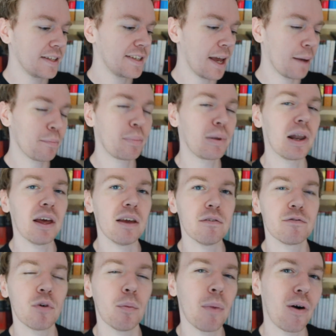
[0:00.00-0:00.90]

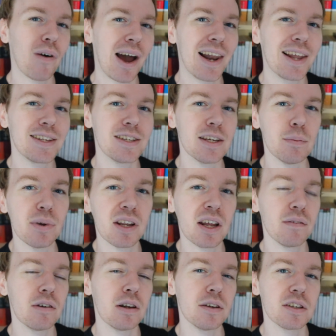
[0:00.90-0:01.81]
template for morality,
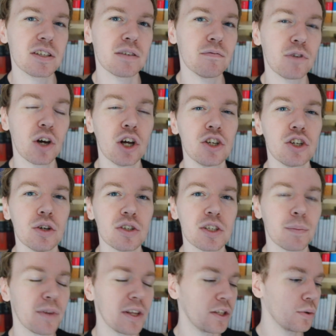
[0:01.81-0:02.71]
benevolence, and virtue,
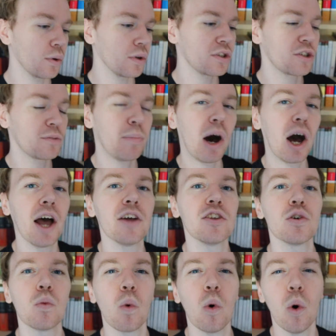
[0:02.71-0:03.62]
something to aspire
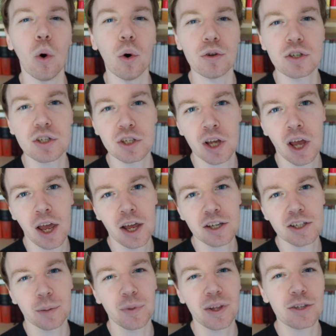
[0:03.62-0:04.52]
towards,
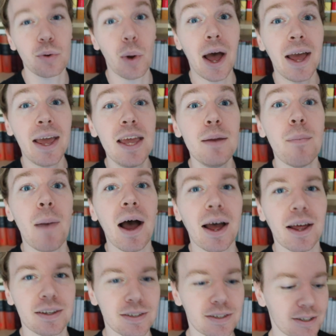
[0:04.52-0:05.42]
something to aim
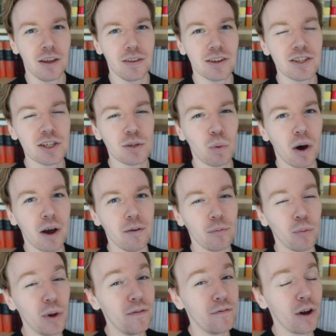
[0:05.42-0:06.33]
at. This is why
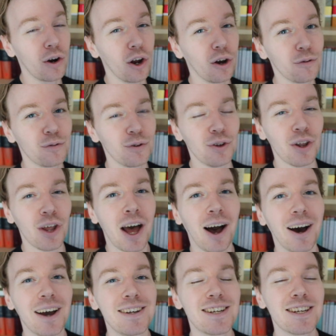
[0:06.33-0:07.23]
we very often
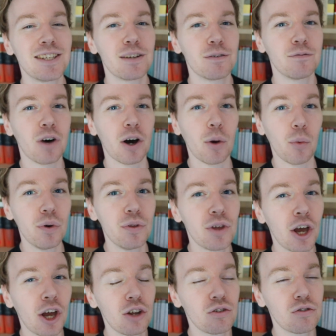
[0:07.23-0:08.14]
identify
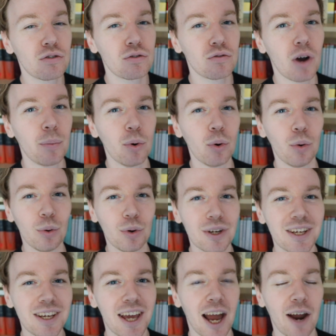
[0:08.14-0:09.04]
with
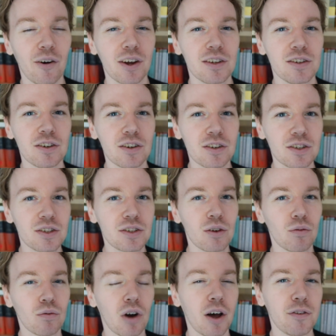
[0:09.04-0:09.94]
troubled characters
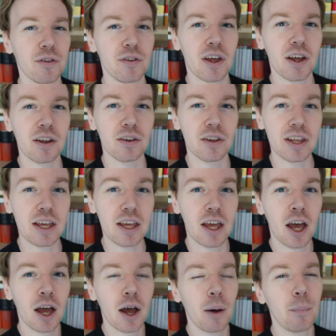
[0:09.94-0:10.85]
rather than the
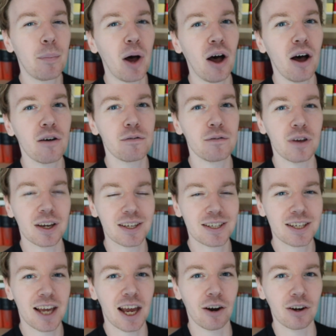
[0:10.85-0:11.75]

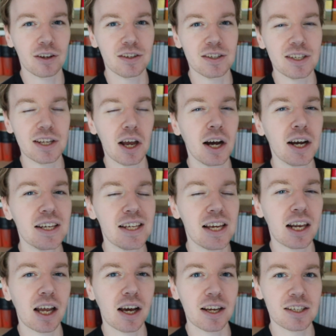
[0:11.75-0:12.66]
perfect characters, the
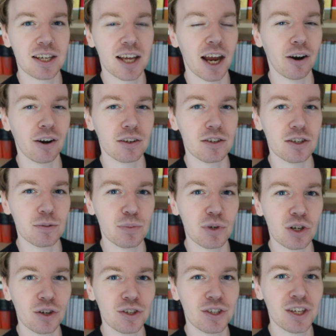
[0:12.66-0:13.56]
idealized characters,
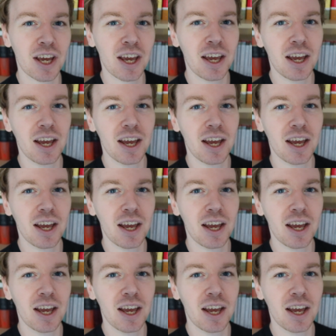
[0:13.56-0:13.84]
because